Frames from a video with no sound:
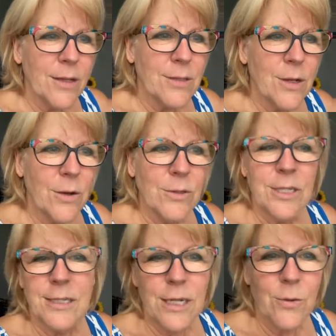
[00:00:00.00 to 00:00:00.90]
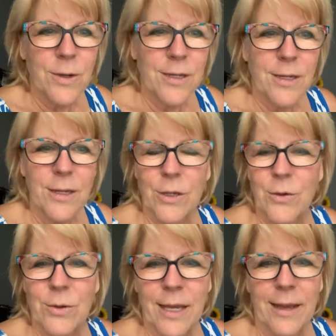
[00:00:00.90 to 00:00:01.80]
So to deal with it,
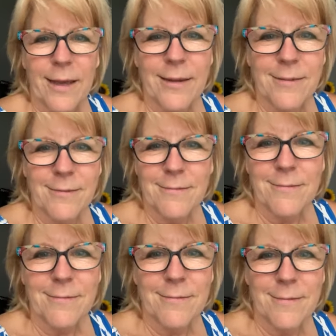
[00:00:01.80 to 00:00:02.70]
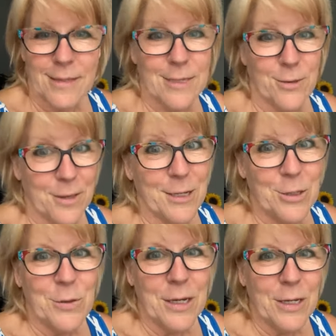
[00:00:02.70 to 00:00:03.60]
you can, these are
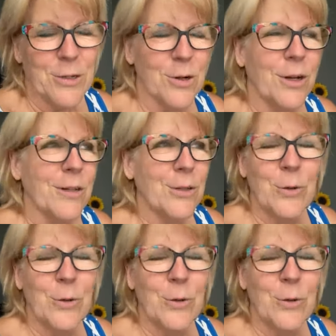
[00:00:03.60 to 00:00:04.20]
things you can control.